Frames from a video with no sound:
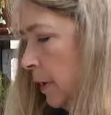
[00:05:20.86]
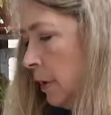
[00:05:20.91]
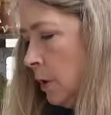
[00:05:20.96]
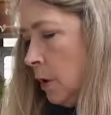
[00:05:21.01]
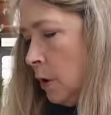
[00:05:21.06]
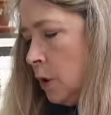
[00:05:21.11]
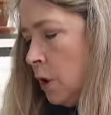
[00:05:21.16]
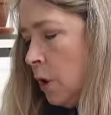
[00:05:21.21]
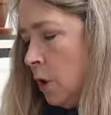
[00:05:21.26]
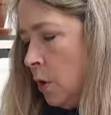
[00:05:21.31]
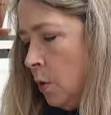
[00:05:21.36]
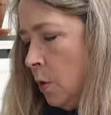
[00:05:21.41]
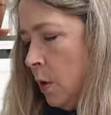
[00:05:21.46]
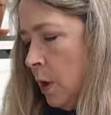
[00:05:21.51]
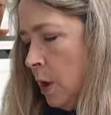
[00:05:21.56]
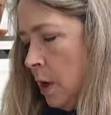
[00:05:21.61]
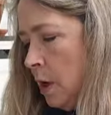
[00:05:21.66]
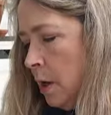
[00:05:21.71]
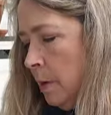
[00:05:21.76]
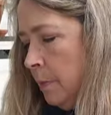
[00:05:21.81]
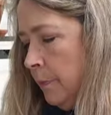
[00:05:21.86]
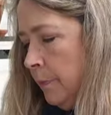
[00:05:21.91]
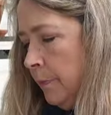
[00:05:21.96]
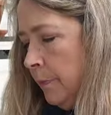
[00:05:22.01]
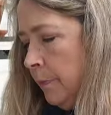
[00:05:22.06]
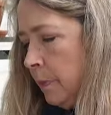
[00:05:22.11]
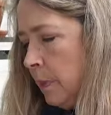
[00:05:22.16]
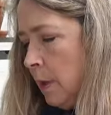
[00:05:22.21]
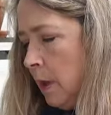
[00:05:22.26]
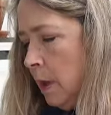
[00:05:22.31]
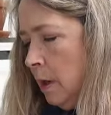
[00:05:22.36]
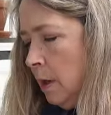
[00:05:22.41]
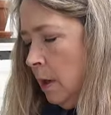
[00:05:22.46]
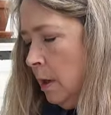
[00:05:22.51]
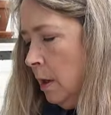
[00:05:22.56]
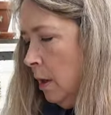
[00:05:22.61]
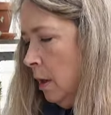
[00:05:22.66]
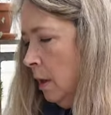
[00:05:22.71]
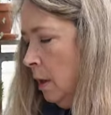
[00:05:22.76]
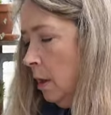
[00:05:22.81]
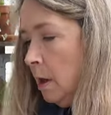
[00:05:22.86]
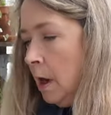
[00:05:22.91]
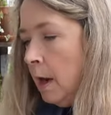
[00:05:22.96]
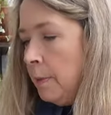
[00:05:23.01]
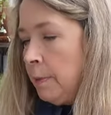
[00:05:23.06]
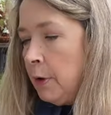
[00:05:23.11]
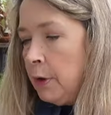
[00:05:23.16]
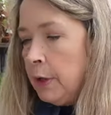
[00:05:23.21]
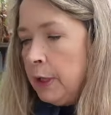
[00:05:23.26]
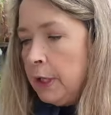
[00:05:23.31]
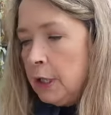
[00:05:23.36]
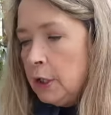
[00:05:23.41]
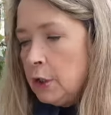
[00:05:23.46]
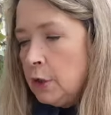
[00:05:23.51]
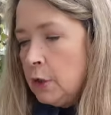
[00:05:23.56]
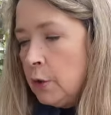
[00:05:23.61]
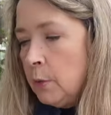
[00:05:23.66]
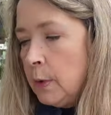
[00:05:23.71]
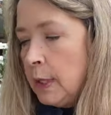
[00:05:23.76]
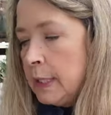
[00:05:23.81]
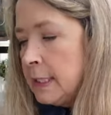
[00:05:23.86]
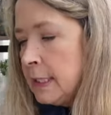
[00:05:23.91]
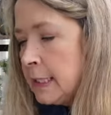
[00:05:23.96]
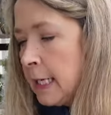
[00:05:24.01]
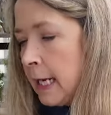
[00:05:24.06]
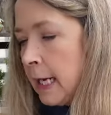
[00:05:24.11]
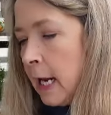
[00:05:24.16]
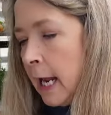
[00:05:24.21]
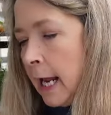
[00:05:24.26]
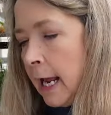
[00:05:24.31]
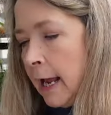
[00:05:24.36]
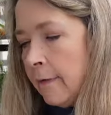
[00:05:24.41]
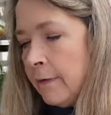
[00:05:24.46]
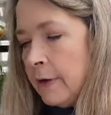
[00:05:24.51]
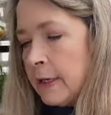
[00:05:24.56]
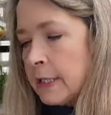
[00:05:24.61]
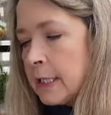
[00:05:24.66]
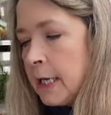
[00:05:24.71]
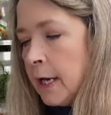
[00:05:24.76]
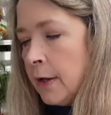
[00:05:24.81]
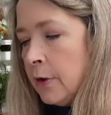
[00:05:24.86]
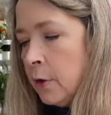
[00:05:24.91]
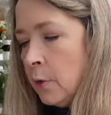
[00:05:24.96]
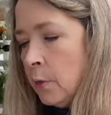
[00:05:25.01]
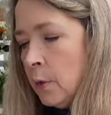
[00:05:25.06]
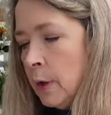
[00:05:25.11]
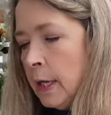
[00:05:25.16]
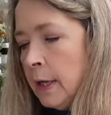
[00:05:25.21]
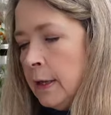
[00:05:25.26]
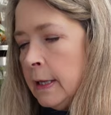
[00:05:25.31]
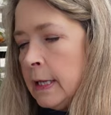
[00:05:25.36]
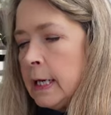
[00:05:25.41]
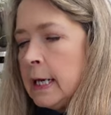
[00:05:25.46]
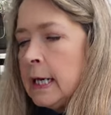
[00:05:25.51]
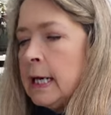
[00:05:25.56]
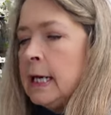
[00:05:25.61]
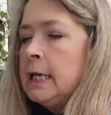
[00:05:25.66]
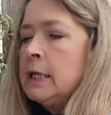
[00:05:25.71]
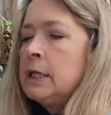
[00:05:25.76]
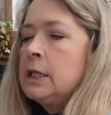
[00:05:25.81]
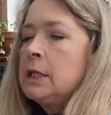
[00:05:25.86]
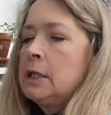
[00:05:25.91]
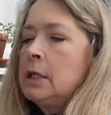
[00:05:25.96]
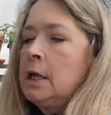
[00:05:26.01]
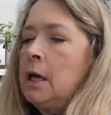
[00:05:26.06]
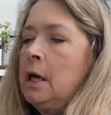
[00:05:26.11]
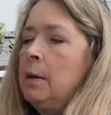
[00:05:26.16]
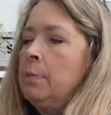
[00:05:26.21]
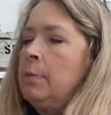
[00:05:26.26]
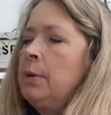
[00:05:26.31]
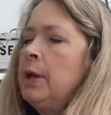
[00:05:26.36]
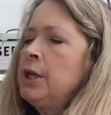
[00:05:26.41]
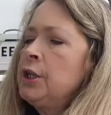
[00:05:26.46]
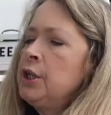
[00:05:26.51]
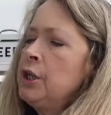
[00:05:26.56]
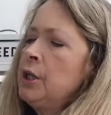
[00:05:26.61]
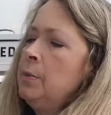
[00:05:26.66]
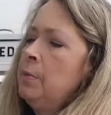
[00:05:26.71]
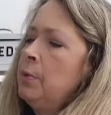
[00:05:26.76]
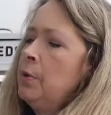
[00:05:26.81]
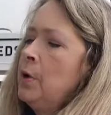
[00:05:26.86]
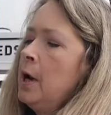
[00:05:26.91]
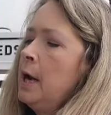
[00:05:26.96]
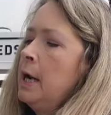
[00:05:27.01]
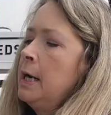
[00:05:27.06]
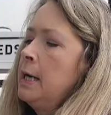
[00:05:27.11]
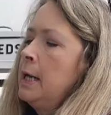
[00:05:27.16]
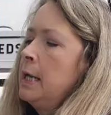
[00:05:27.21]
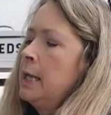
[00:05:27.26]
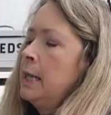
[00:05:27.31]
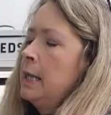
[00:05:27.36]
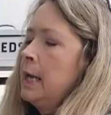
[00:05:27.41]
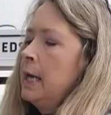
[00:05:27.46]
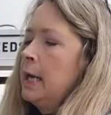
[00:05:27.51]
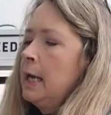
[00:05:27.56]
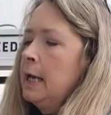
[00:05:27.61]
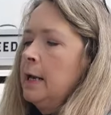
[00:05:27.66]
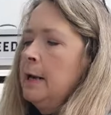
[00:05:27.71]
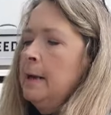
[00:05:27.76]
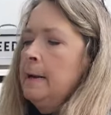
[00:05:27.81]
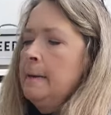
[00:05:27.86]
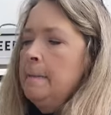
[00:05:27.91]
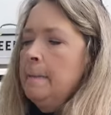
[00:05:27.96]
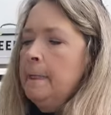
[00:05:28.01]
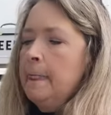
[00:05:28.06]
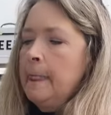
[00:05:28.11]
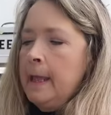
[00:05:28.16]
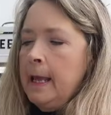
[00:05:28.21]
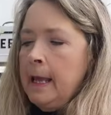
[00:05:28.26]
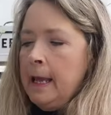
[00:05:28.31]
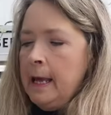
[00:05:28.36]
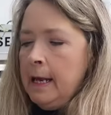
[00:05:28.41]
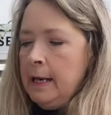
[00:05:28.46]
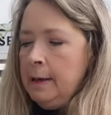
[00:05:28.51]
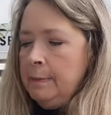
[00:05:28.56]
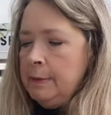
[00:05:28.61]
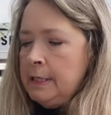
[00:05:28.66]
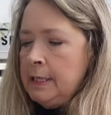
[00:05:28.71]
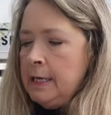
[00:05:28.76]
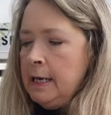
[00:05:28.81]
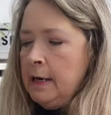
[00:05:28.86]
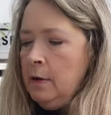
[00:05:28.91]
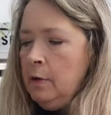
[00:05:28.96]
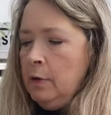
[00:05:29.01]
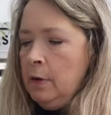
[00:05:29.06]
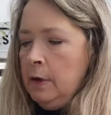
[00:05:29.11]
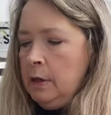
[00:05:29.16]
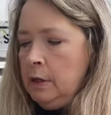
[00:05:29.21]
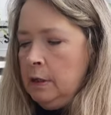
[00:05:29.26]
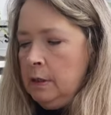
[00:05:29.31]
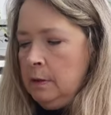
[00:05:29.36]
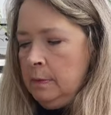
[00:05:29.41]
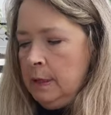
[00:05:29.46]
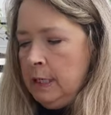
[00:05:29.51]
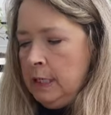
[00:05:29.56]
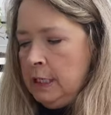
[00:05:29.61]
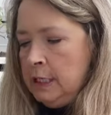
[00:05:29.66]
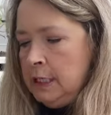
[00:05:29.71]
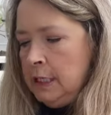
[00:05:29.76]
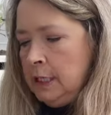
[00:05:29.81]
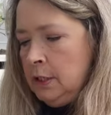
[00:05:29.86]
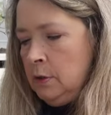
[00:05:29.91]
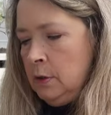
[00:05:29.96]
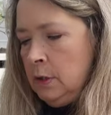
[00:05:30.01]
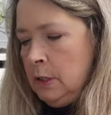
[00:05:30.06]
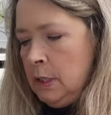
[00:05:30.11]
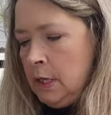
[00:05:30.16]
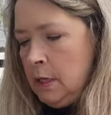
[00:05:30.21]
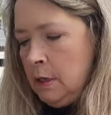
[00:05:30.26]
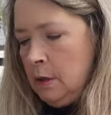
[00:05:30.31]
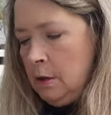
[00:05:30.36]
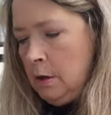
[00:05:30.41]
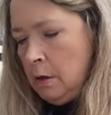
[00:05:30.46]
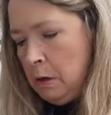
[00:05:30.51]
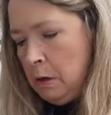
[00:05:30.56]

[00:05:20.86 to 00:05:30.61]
so um, I'm only going to do the one set. I have this other one that is uh, Blushing Bride, I think. And let me see how these seeds are in there.